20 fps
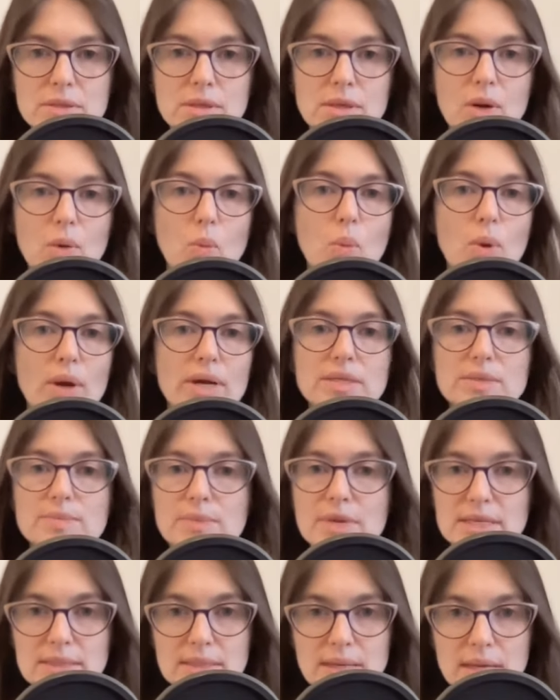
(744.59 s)
You know, what is
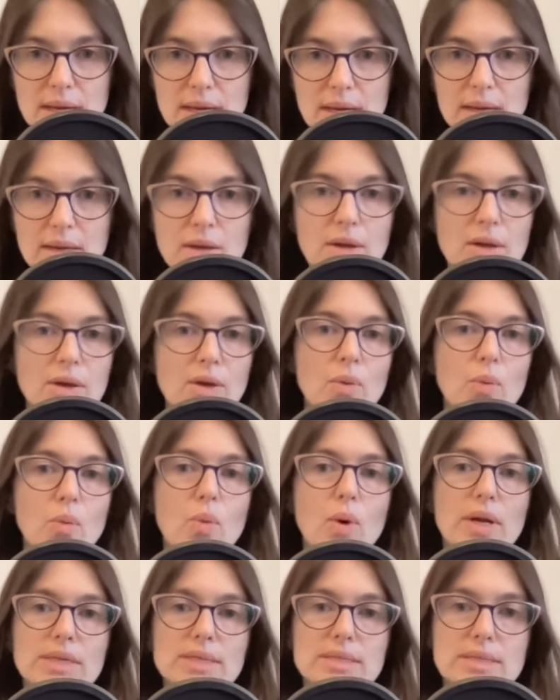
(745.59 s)
missing?
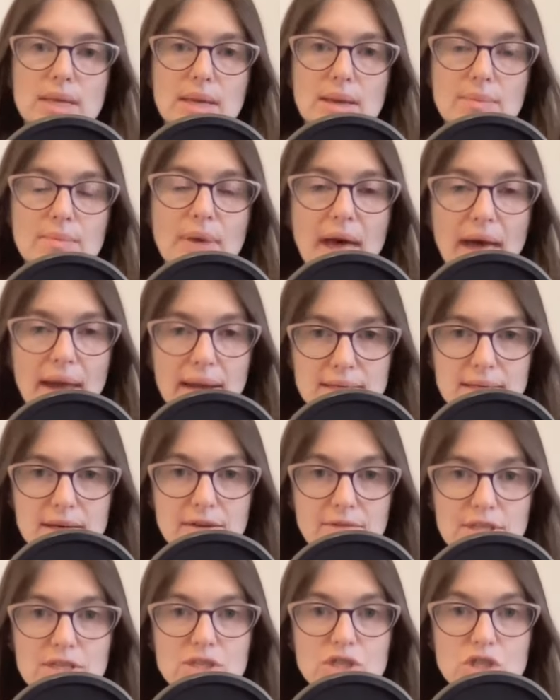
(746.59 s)
What is the impact
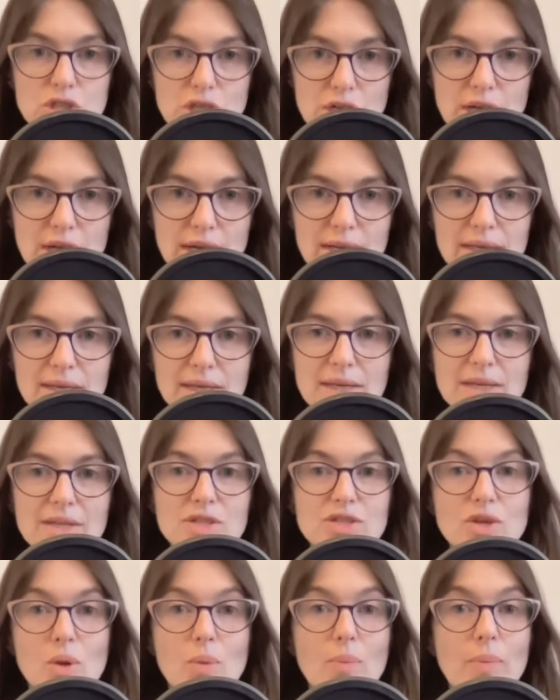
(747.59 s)
of this gene?
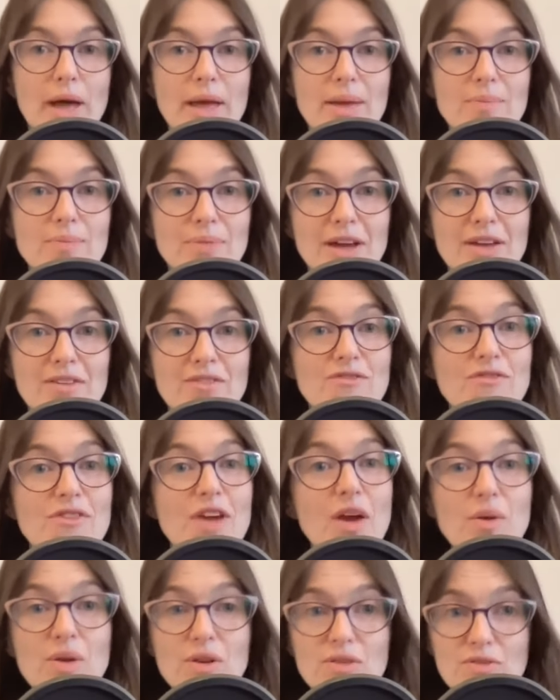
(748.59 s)
So by by
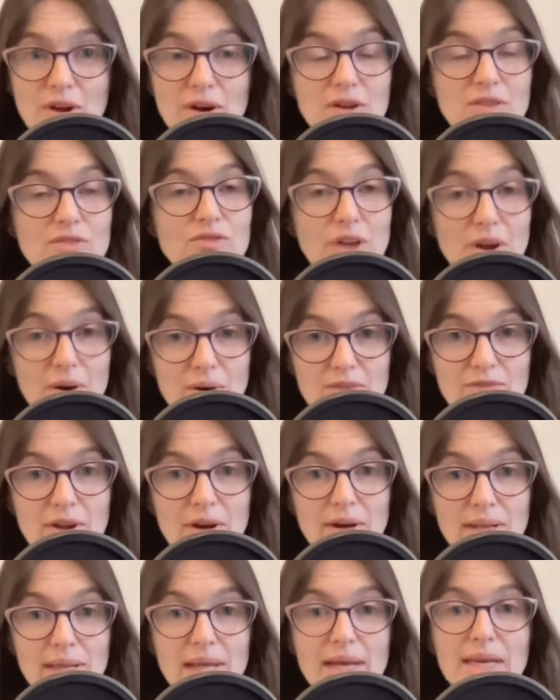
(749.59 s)
very very very
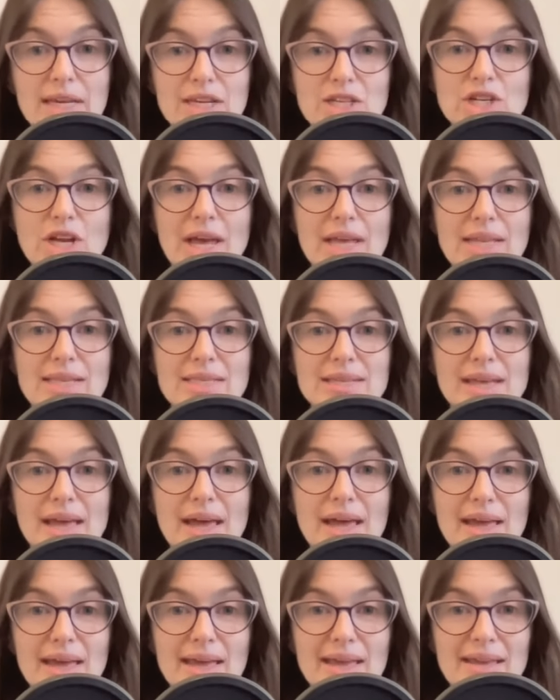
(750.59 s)
very lucky chance,
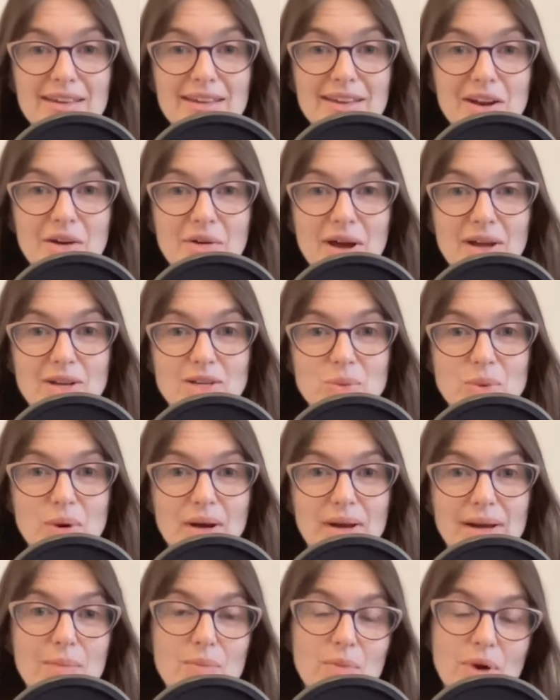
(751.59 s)
I you know got to
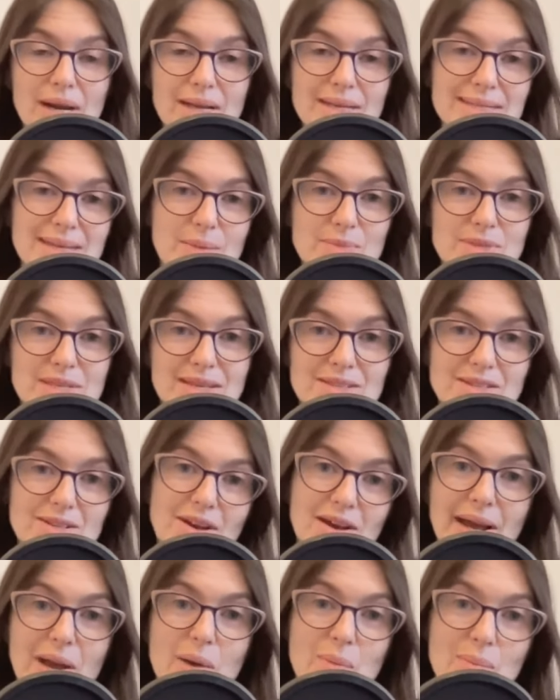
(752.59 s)
work on embryonic stem cells and
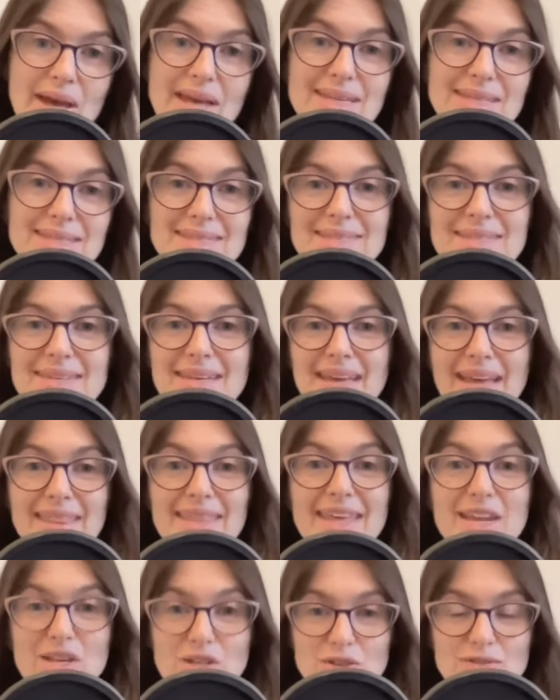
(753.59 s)
knockout mice
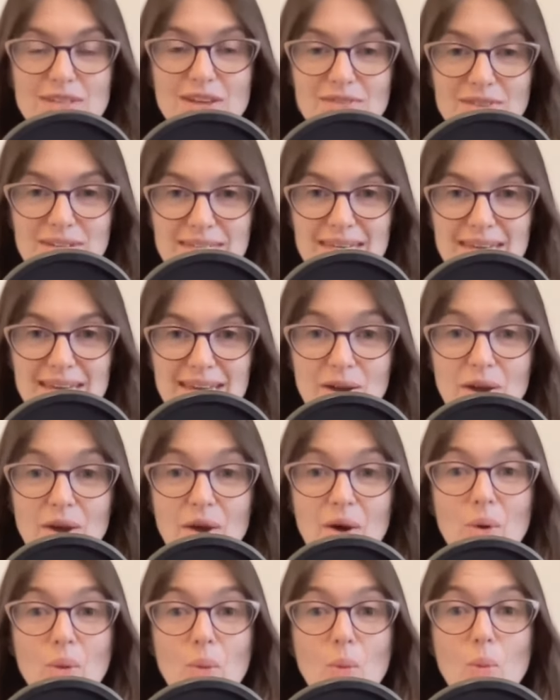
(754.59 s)
at the age of 17,
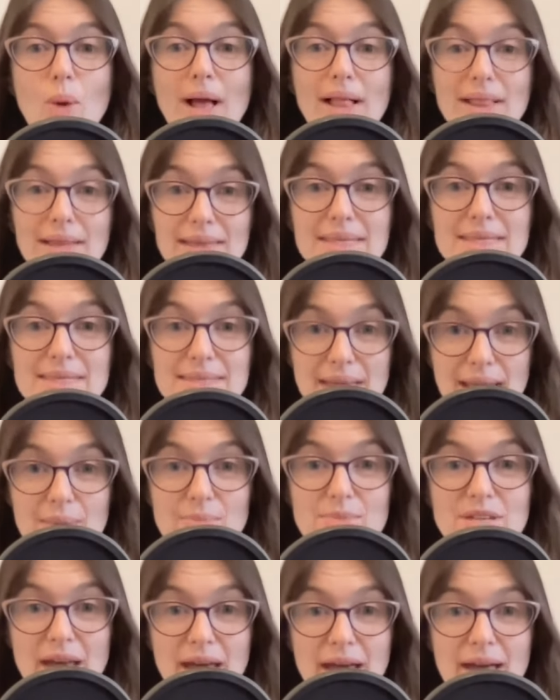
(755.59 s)
while at the
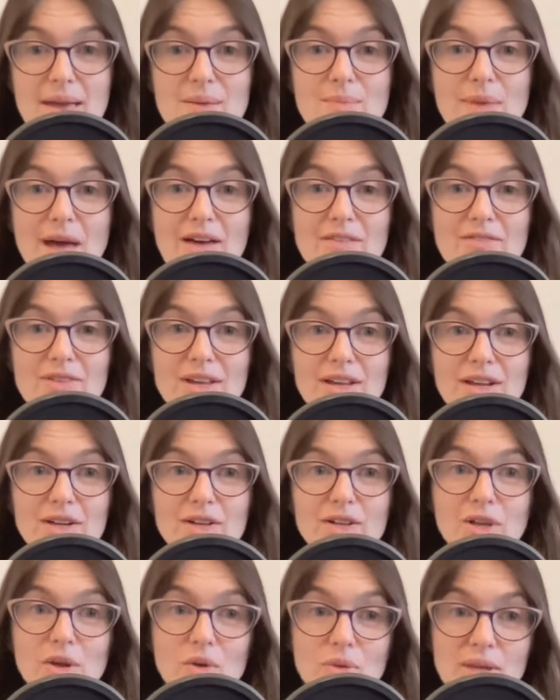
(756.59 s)
same time having a
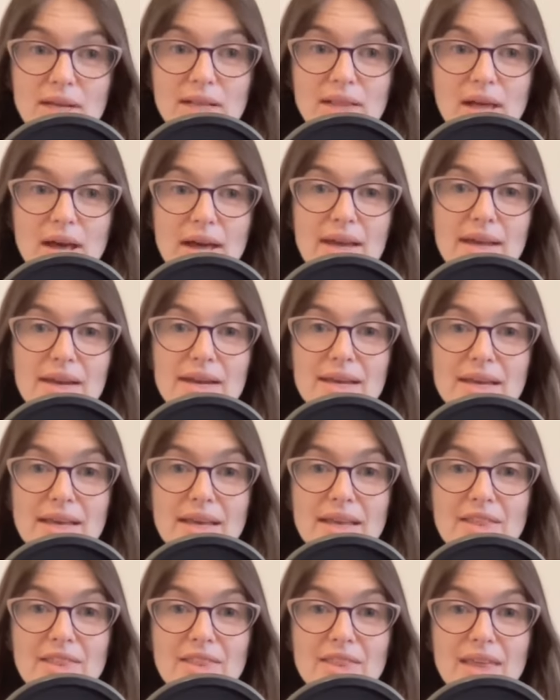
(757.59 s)
clothing line
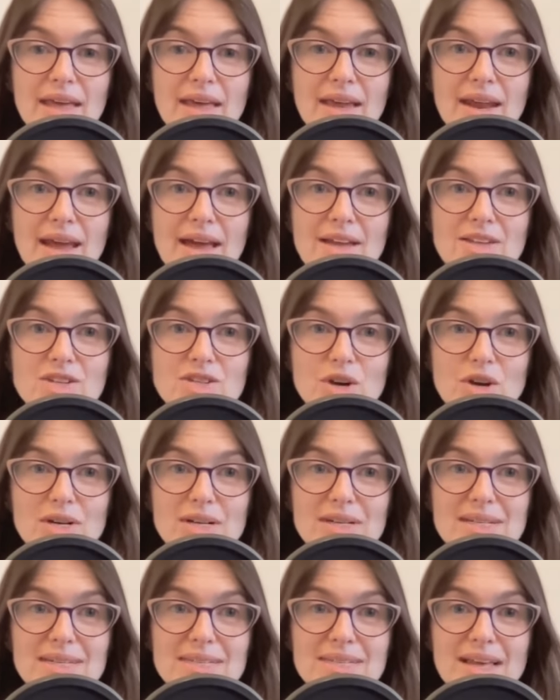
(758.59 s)
that I
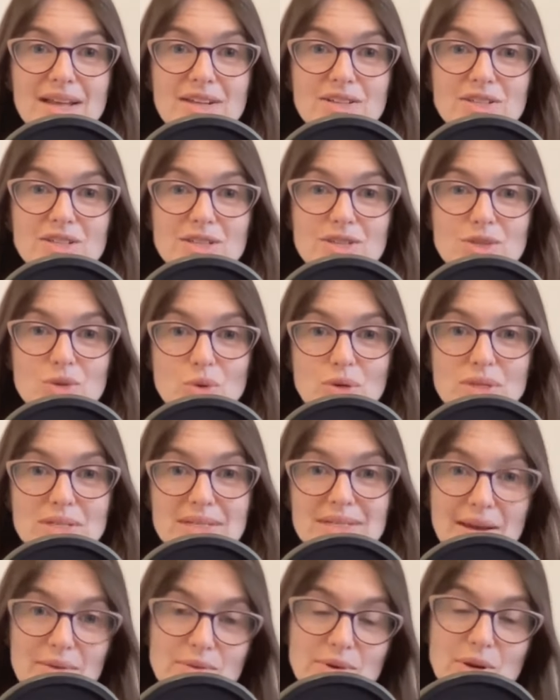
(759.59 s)
started to sell to the stores
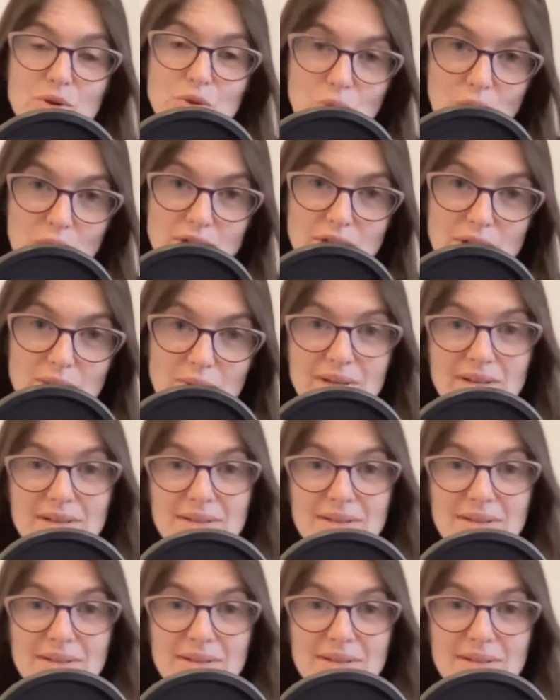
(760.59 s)
in downtown Toronto.